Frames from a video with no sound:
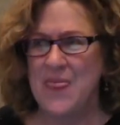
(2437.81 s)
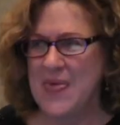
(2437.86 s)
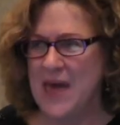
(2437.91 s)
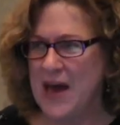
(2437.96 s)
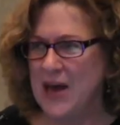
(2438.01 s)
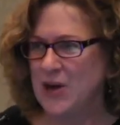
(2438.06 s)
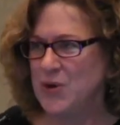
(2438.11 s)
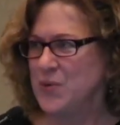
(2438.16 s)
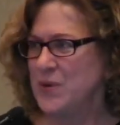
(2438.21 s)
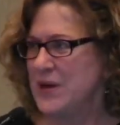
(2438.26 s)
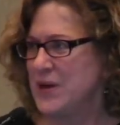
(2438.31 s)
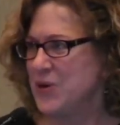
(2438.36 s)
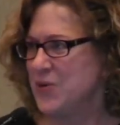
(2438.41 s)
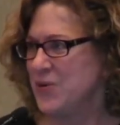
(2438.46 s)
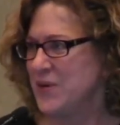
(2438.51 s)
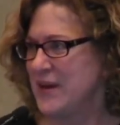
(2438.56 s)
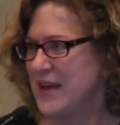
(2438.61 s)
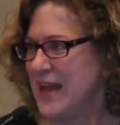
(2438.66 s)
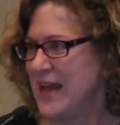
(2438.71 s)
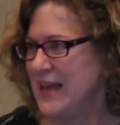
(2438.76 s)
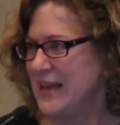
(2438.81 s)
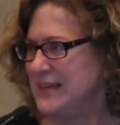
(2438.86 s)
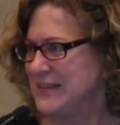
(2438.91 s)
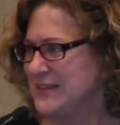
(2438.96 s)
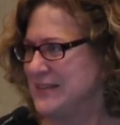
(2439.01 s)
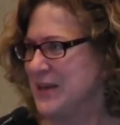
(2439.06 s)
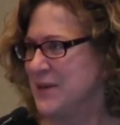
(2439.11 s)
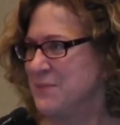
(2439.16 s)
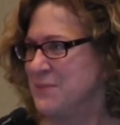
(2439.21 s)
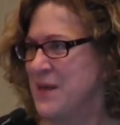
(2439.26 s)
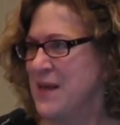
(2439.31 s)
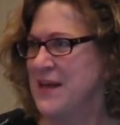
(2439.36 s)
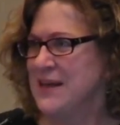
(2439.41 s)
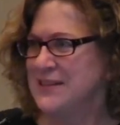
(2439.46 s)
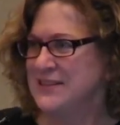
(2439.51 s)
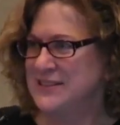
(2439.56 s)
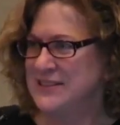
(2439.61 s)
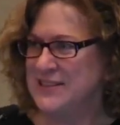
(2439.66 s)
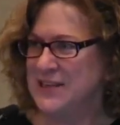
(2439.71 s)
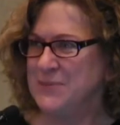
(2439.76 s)
How do we create some
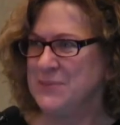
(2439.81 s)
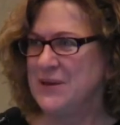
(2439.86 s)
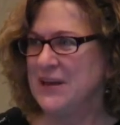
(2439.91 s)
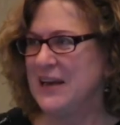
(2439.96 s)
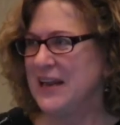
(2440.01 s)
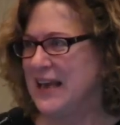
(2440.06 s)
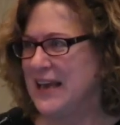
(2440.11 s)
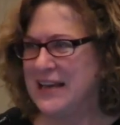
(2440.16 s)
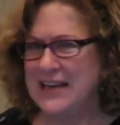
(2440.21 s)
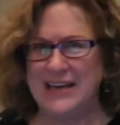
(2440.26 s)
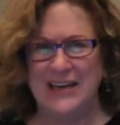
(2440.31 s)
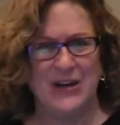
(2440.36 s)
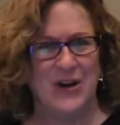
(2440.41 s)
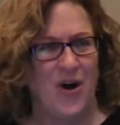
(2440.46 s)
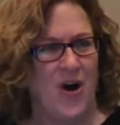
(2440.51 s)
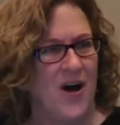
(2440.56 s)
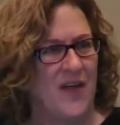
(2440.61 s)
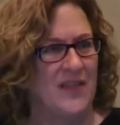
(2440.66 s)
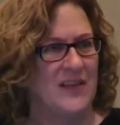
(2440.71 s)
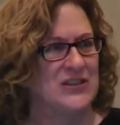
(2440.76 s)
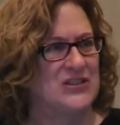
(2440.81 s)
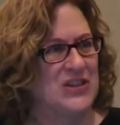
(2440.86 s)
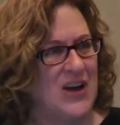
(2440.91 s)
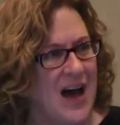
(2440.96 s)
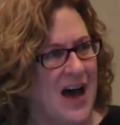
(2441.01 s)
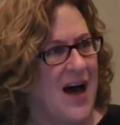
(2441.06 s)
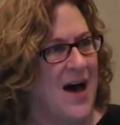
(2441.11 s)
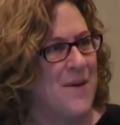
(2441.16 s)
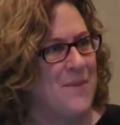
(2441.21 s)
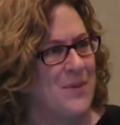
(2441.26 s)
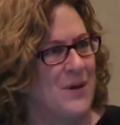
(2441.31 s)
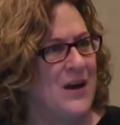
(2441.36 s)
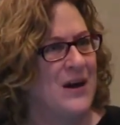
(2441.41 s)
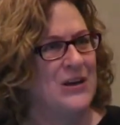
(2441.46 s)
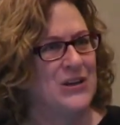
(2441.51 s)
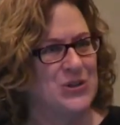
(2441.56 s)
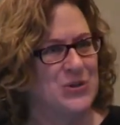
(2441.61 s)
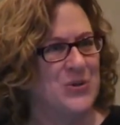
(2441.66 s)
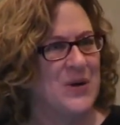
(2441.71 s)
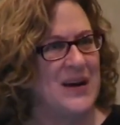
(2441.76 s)
simulated on-the-job
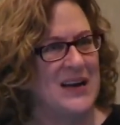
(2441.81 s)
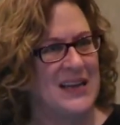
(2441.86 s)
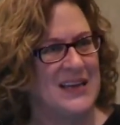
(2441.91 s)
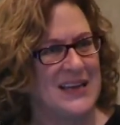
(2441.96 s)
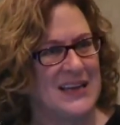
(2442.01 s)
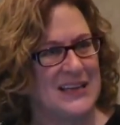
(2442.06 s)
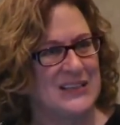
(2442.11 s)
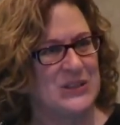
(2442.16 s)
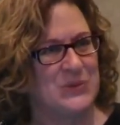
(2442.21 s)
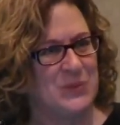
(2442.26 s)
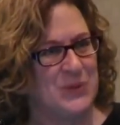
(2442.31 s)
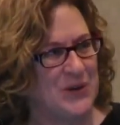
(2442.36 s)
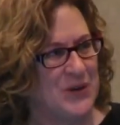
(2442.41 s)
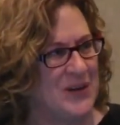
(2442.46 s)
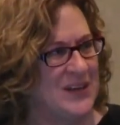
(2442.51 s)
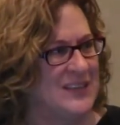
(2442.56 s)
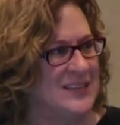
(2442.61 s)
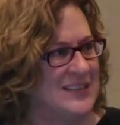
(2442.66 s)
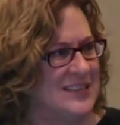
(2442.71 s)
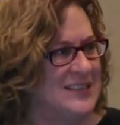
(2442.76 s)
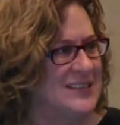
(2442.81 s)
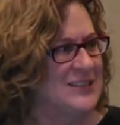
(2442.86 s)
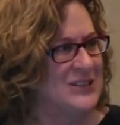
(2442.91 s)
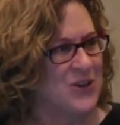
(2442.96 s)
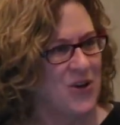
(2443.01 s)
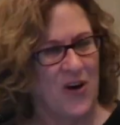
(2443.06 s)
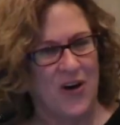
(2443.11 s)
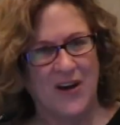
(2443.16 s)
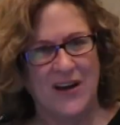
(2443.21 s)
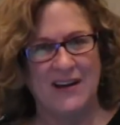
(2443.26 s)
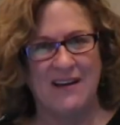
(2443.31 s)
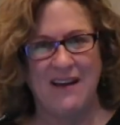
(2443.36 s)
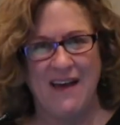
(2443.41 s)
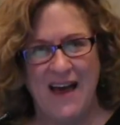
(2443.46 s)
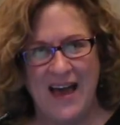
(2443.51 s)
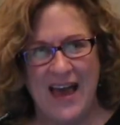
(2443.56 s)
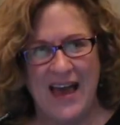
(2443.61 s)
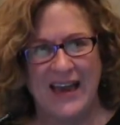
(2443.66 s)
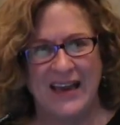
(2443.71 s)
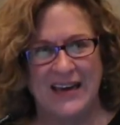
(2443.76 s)
training experiences
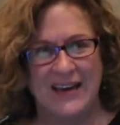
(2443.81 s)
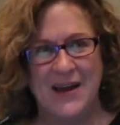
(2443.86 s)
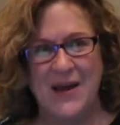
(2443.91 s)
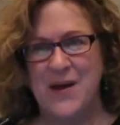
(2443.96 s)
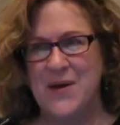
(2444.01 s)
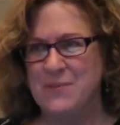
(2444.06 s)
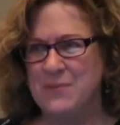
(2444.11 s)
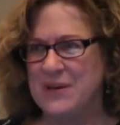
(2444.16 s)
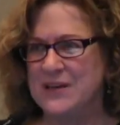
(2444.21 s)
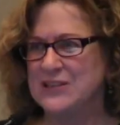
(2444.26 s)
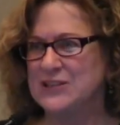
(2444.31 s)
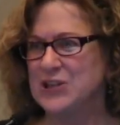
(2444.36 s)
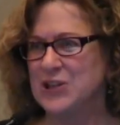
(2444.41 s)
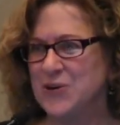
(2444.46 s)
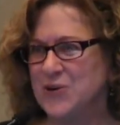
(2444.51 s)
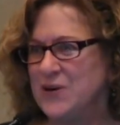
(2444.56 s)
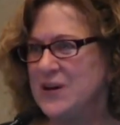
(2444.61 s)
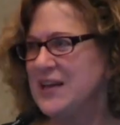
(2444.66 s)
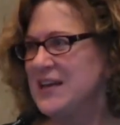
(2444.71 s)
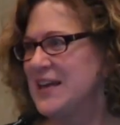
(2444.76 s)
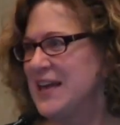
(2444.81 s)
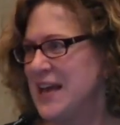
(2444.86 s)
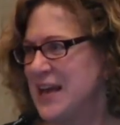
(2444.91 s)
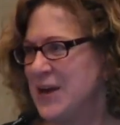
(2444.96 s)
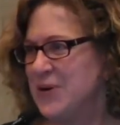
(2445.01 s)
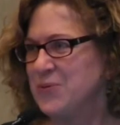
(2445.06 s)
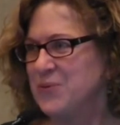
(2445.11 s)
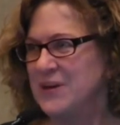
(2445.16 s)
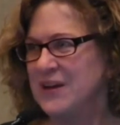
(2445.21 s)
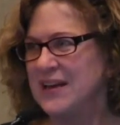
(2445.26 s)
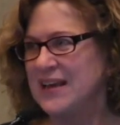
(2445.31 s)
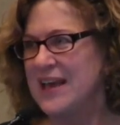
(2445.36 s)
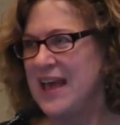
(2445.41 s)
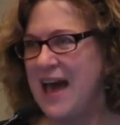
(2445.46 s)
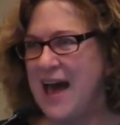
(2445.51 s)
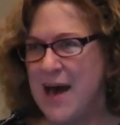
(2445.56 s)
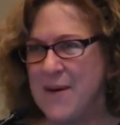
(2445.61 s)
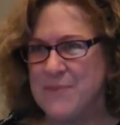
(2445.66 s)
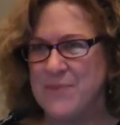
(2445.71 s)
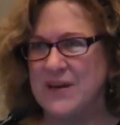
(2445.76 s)
online? Because learning can't really
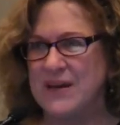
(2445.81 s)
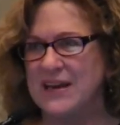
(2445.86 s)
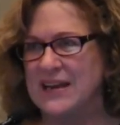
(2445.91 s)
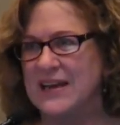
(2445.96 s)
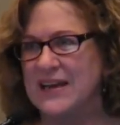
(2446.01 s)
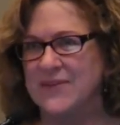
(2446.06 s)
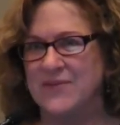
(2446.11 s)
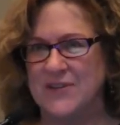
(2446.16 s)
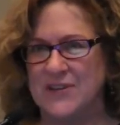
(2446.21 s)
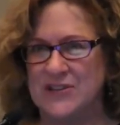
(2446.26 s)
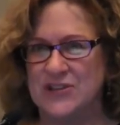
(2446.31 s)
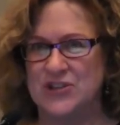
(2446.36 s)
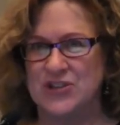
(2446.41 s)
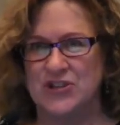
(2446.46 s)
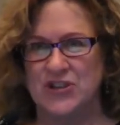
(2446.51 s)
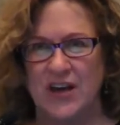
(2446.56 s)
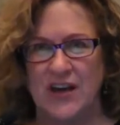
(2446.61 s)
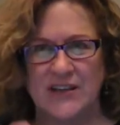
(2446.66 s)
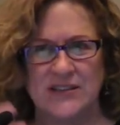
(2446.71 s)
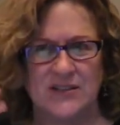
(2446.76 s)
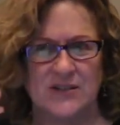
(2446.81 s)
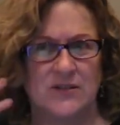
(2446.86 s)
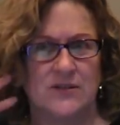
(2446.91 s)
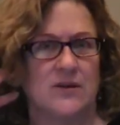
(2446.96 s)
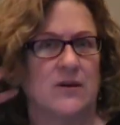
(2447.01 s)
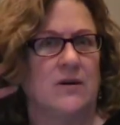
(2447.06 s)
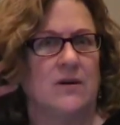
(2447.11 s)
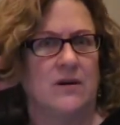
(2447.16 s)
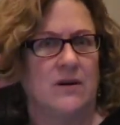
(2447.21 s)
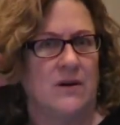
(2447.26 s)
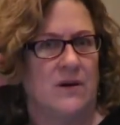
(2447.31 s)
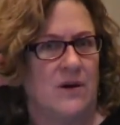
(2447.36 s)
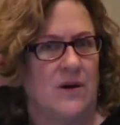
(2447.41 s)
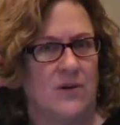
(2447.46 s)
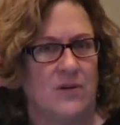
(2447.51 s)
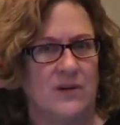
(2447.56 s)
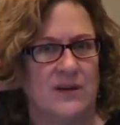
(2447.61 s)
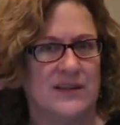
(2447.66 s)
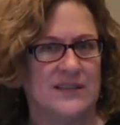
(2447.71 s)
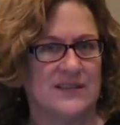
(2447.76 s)
happen if it's just
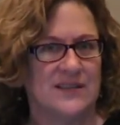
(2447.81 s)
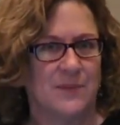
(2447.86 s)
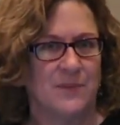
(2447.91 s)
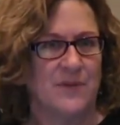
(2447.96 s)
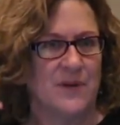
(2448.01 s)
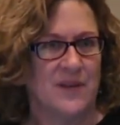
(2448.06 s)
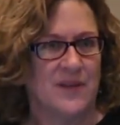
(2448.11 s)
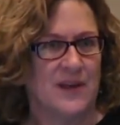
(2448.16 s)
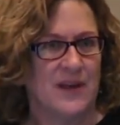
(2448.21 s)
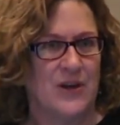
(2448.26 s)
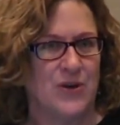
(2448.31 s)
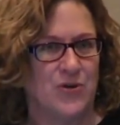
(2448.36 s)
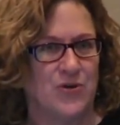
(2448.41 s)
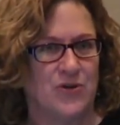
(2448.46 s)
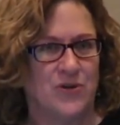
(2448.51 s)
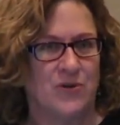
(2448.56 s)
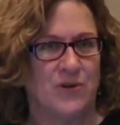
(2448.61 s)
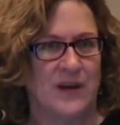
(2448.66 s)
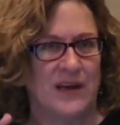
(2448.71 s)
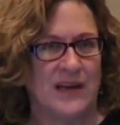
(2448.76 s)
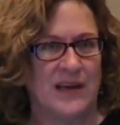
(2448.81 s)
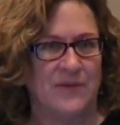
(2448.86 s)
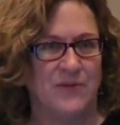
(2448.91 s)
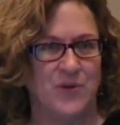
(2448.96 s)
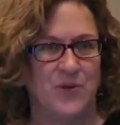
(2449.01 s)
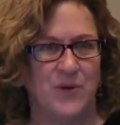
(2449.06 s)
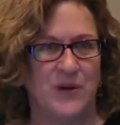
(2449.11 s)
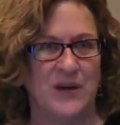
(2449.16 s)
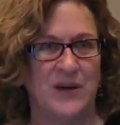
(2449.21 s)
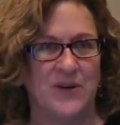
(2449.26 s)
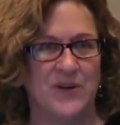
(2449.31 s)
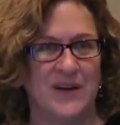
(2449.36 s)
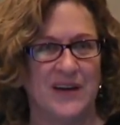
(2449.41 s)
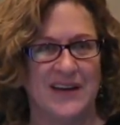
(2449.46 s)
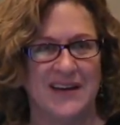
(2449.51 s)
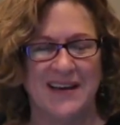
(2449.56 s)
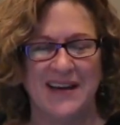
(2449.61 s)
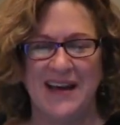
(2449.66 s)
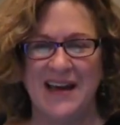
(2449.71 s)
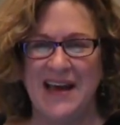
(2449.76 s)
only something that you're doing if you hear
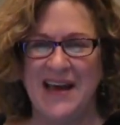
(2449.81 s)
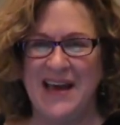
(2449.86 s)
it.